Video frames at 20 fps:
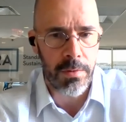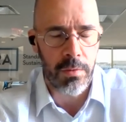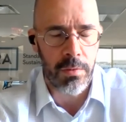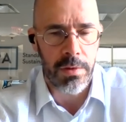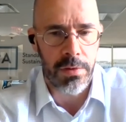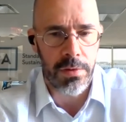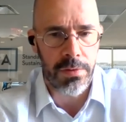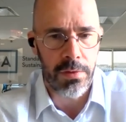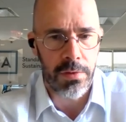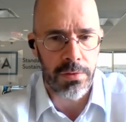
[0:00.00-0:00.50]

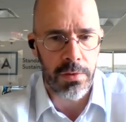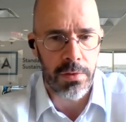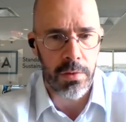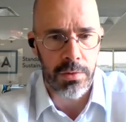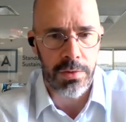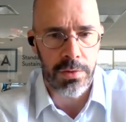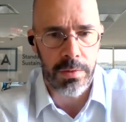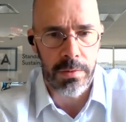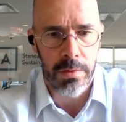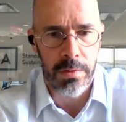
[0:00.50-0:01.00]
this
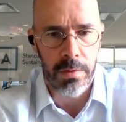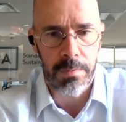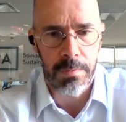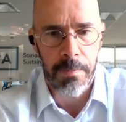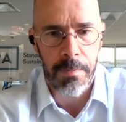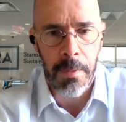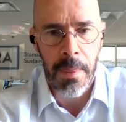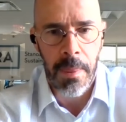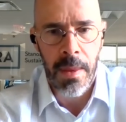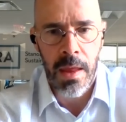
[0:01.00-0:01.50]
discussion,
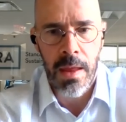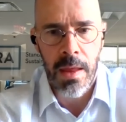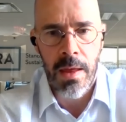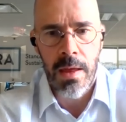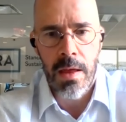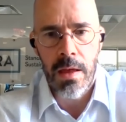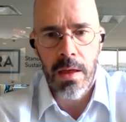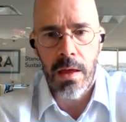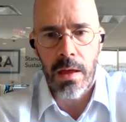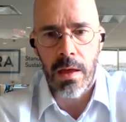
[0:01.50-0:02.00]
no?
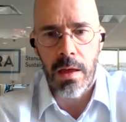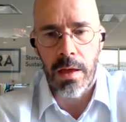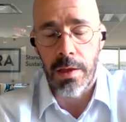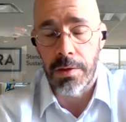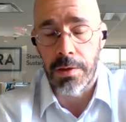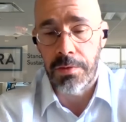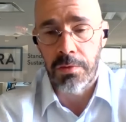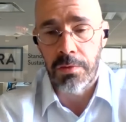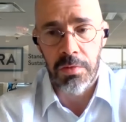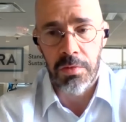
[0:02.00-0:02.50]

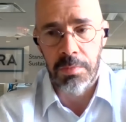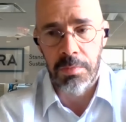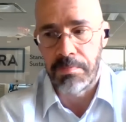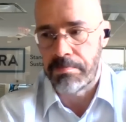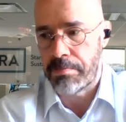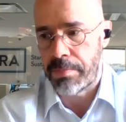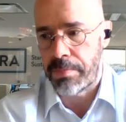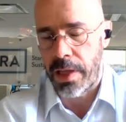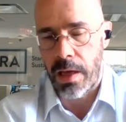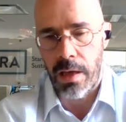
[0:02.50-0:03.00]
To
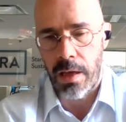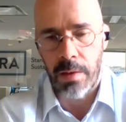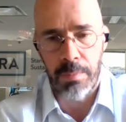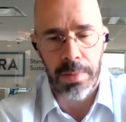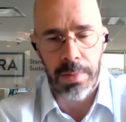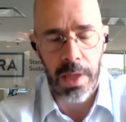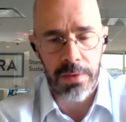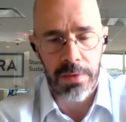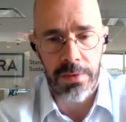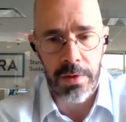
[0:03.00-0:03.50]
a
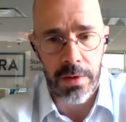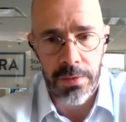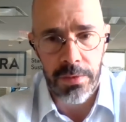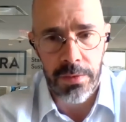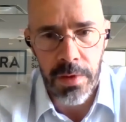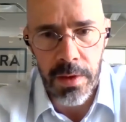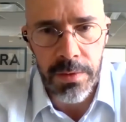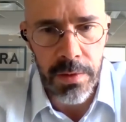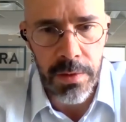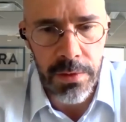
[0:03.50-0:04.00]
plastic
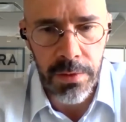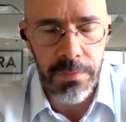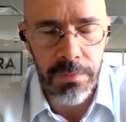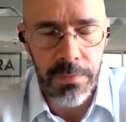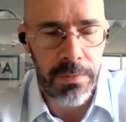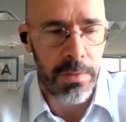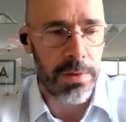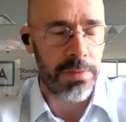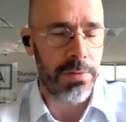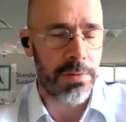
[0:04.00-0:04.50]
standard,
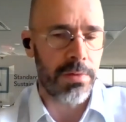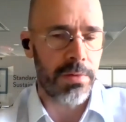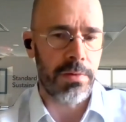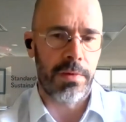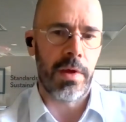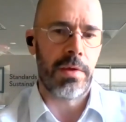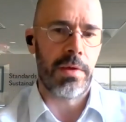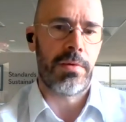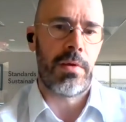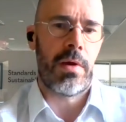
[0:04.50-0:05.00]
for instance,
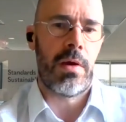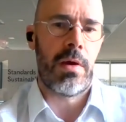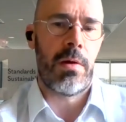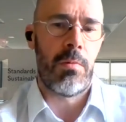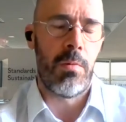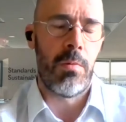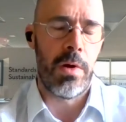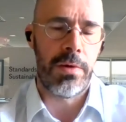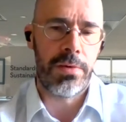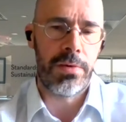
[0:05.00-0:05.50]
that
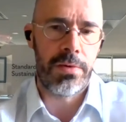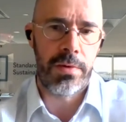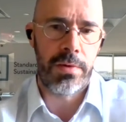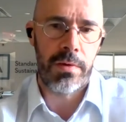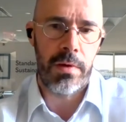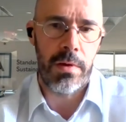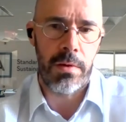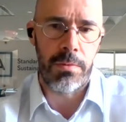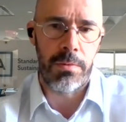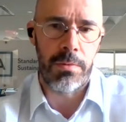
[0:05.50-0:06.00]
was
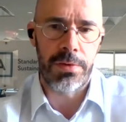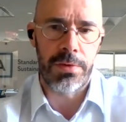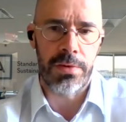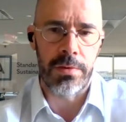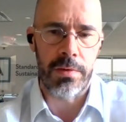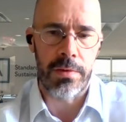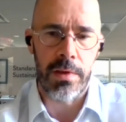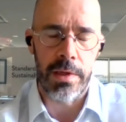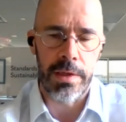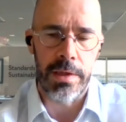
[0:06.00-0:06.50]

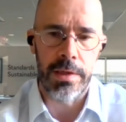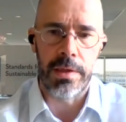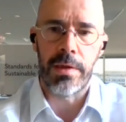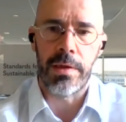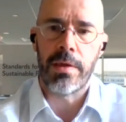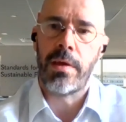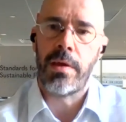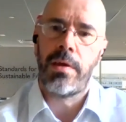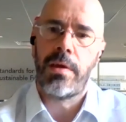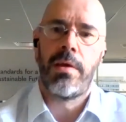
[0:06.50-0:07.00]

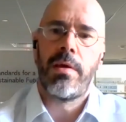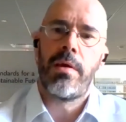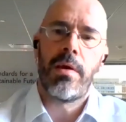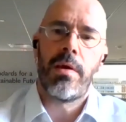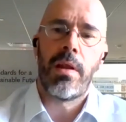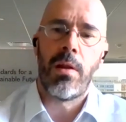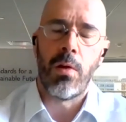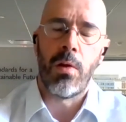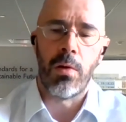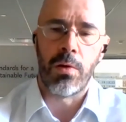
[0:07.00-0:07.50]
recently
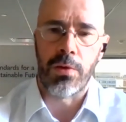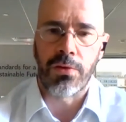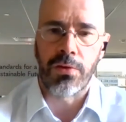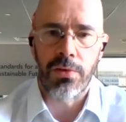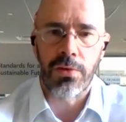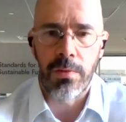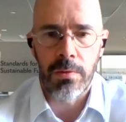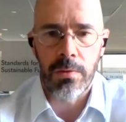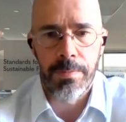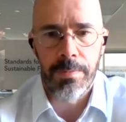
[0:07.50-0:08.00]

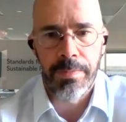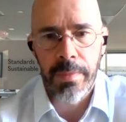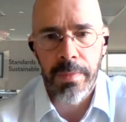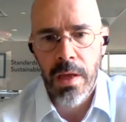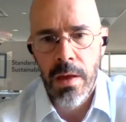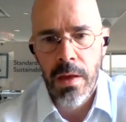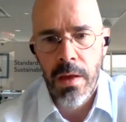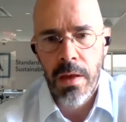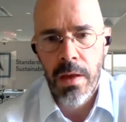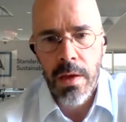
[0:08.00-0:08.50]
launched. No?
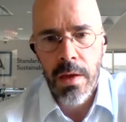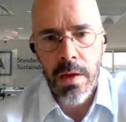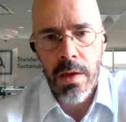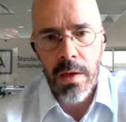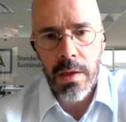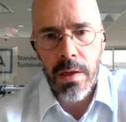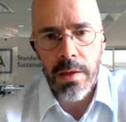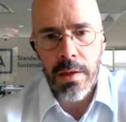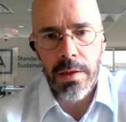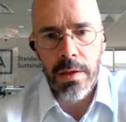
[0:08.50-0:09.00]

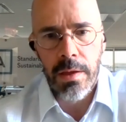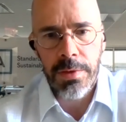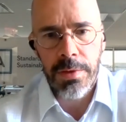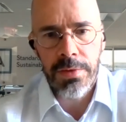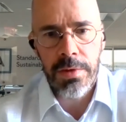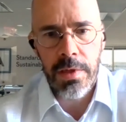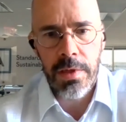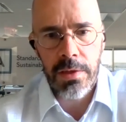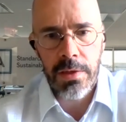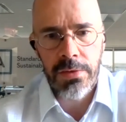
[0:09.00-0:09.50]
The
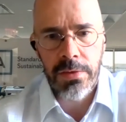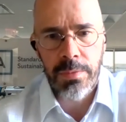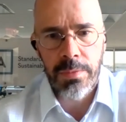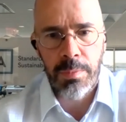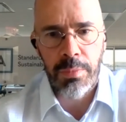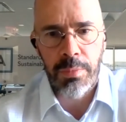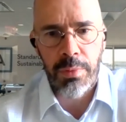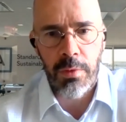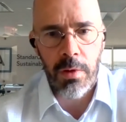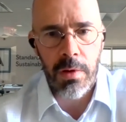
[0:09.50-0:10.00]
BCS
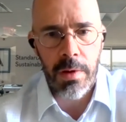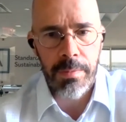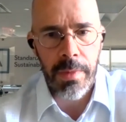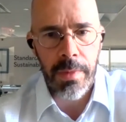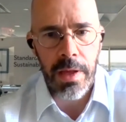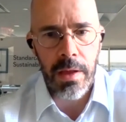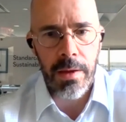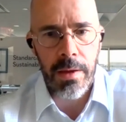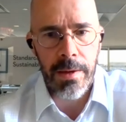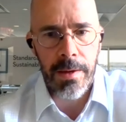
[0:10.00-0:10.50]
program,